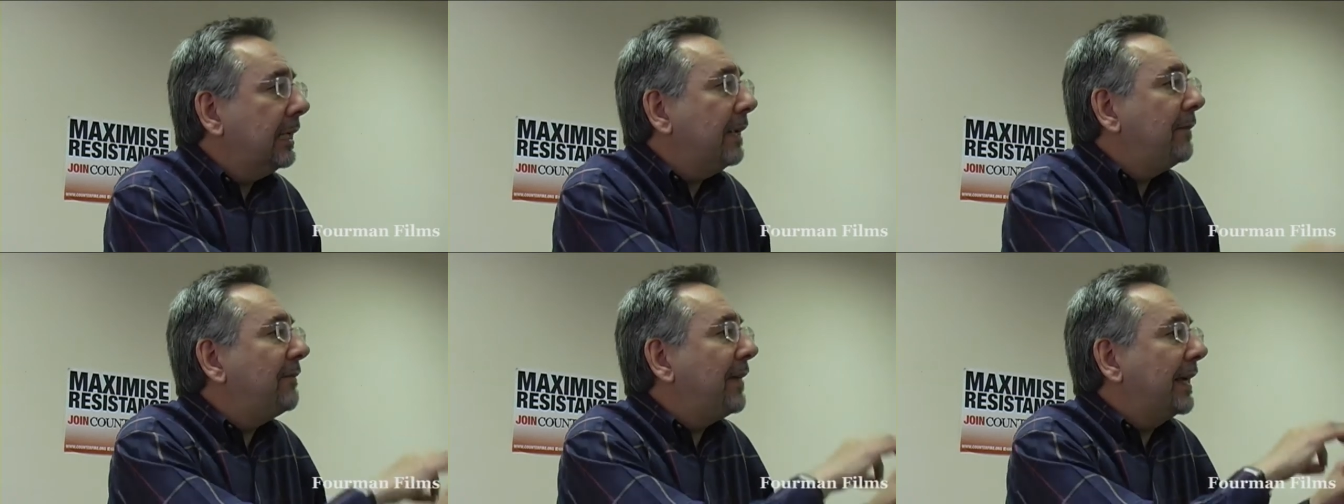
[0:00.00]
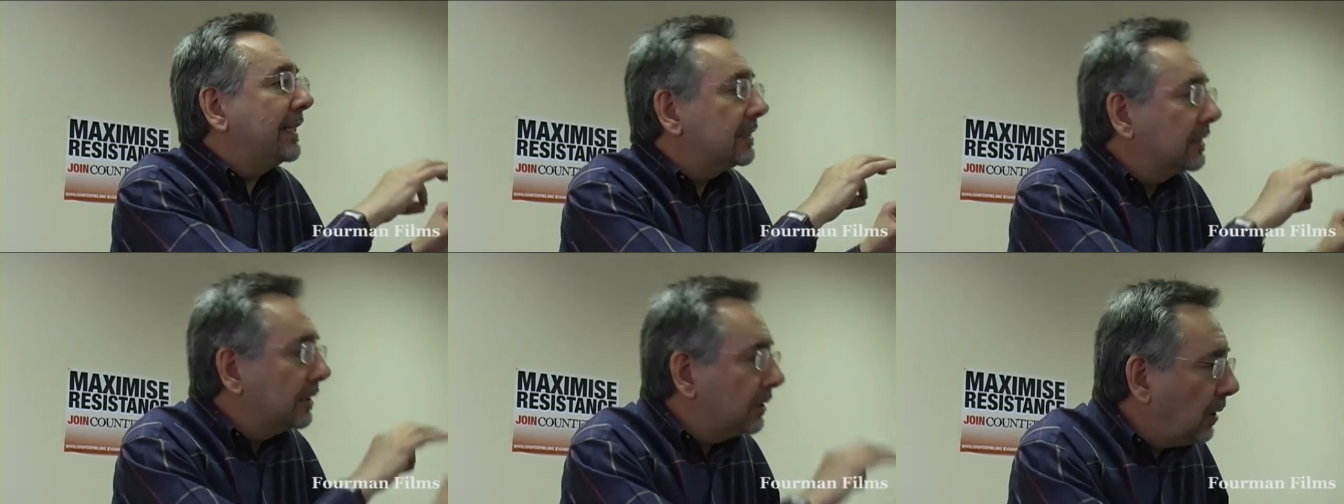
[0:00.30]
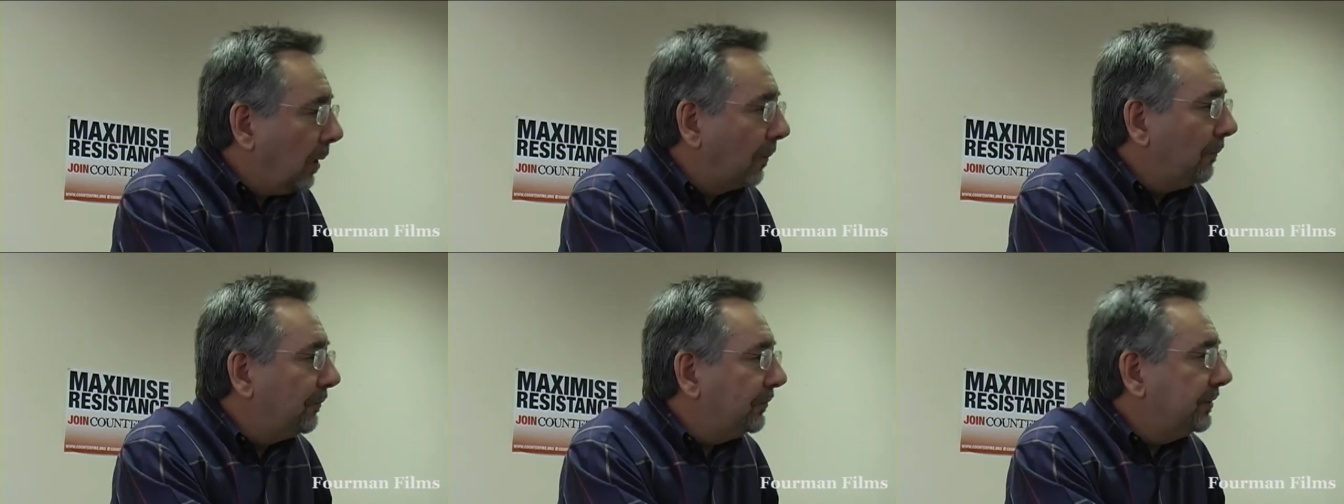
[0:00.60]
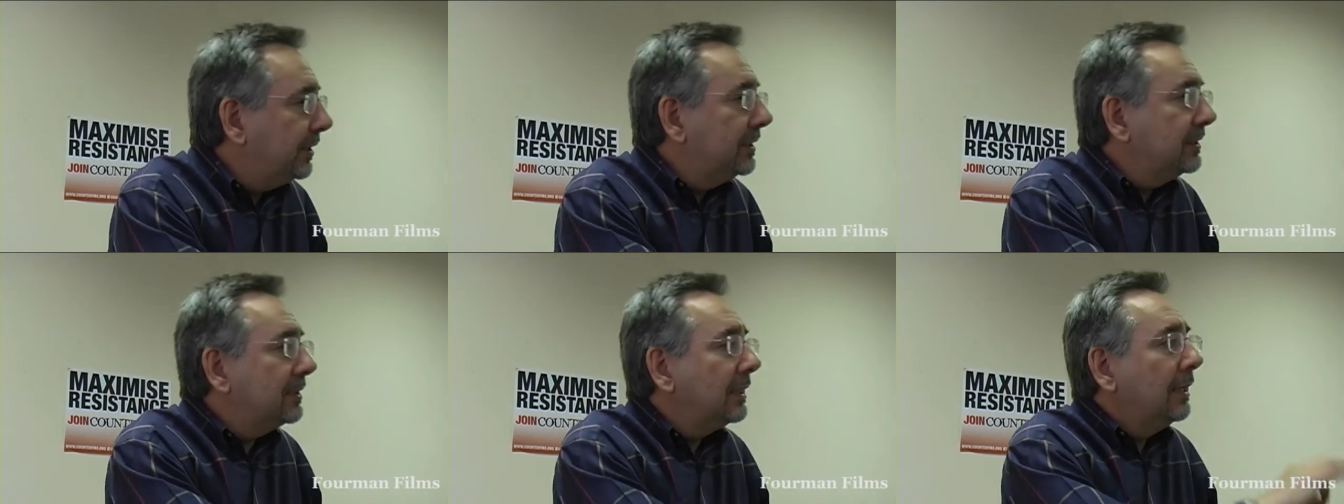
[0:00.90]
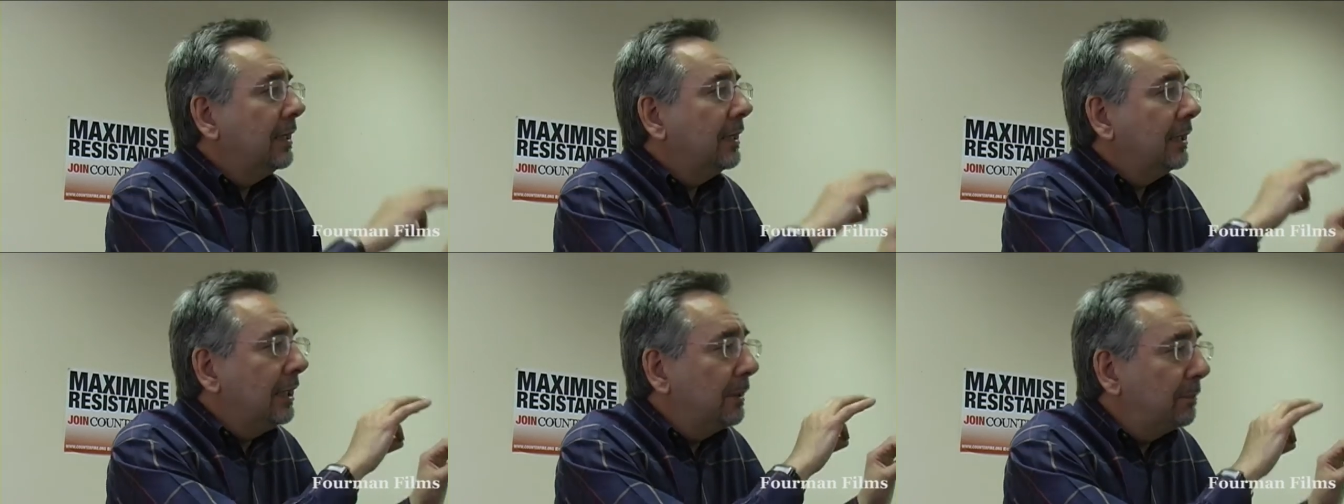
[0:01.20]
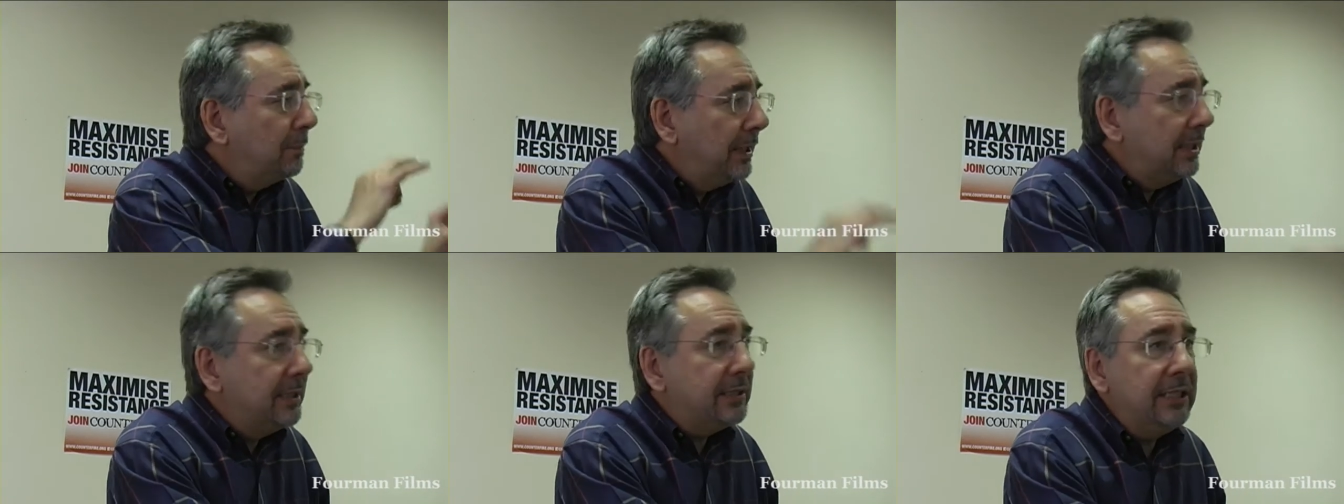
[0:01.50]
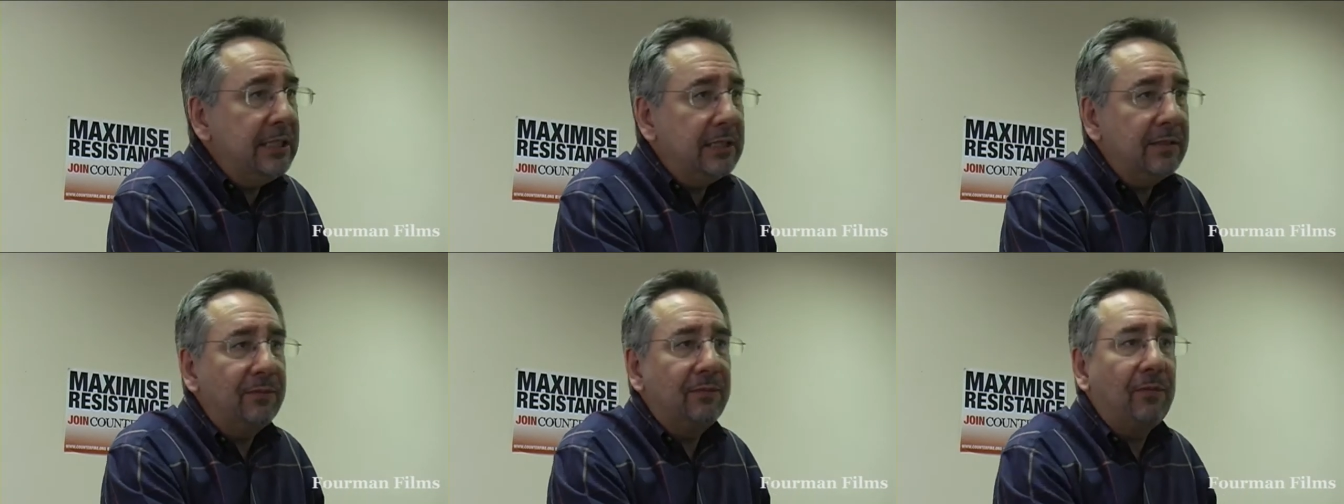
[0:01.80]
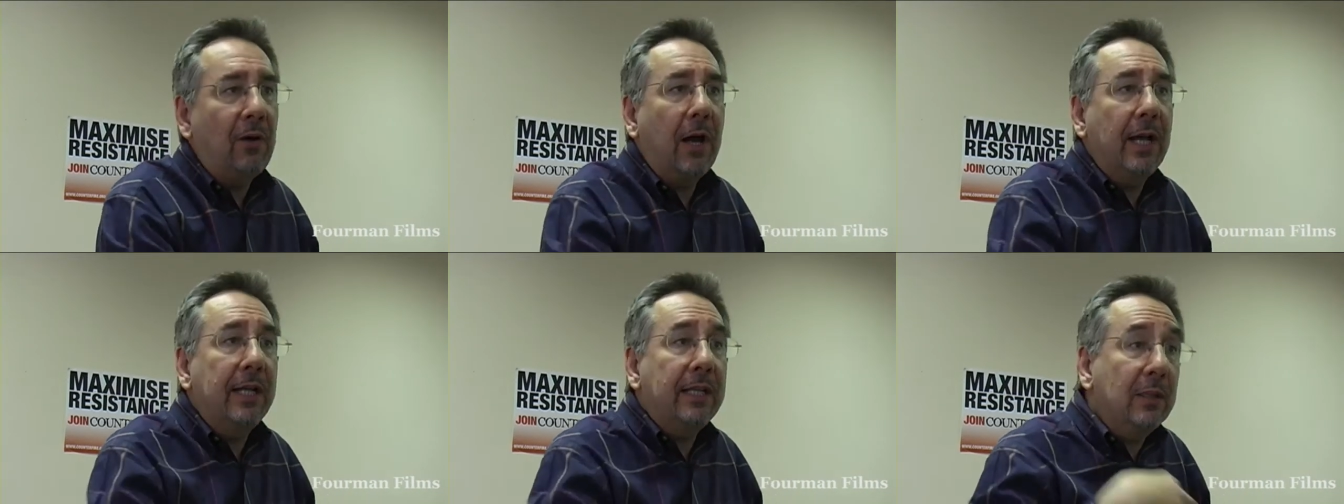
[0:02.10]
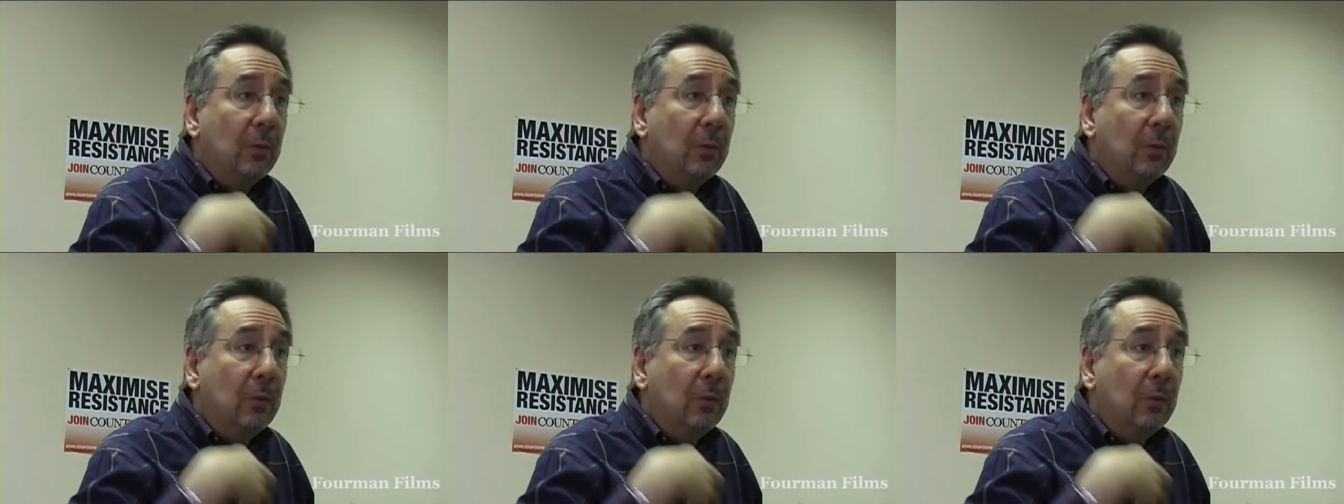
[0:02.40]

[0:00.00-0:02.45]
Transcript: It affects the confidence, the ability to fight,